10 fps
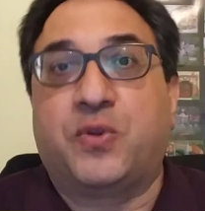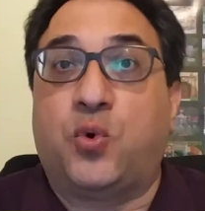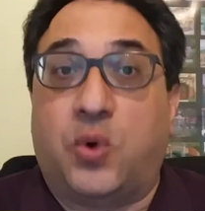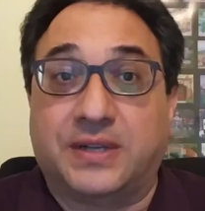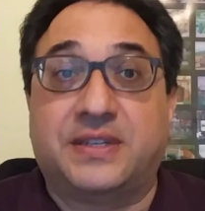
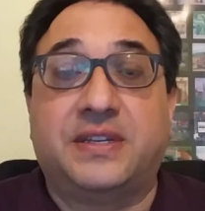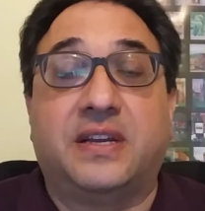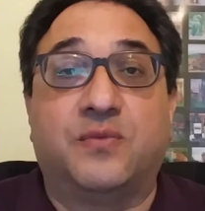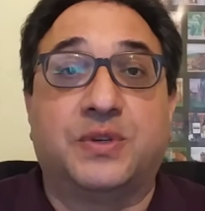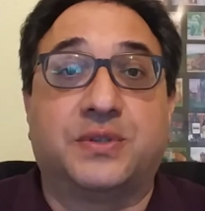
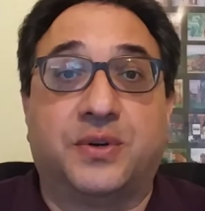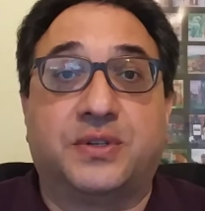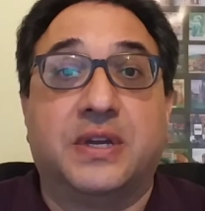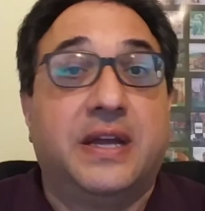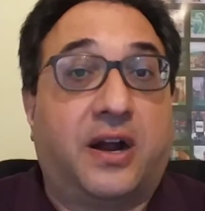Quantitative
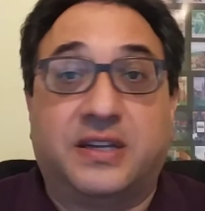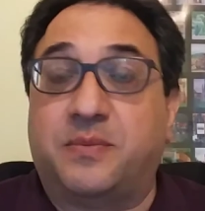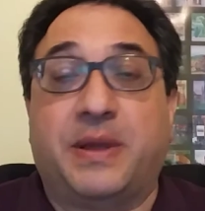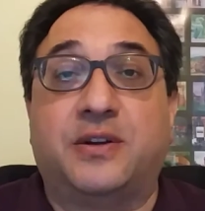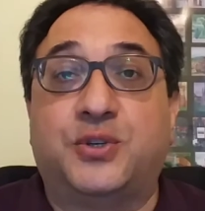research is a
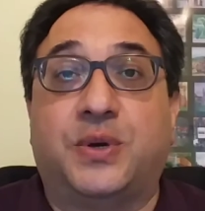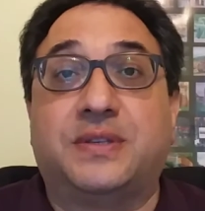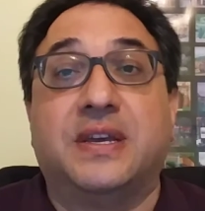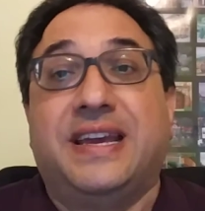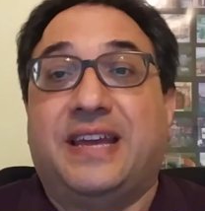better
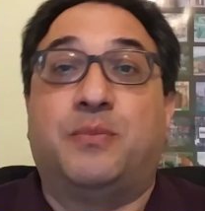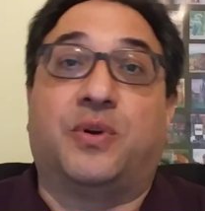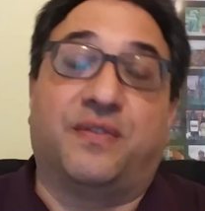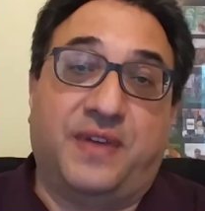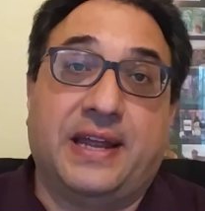choice in more
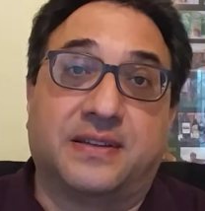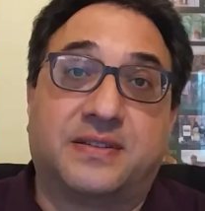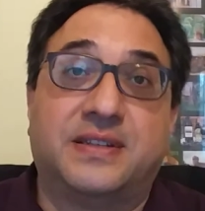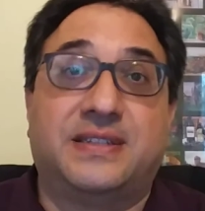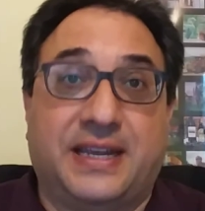
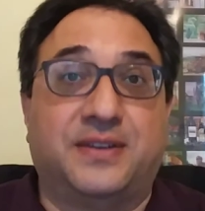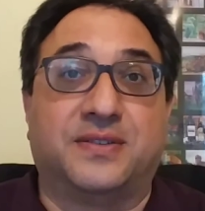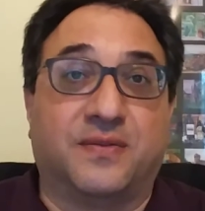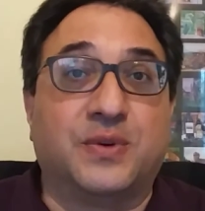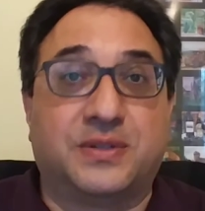advanced
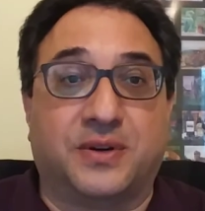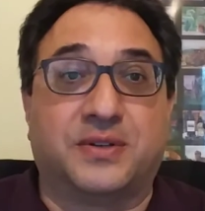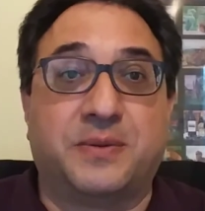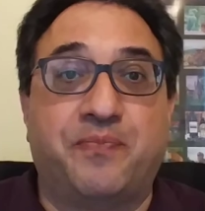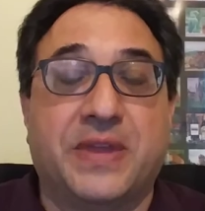stages of research.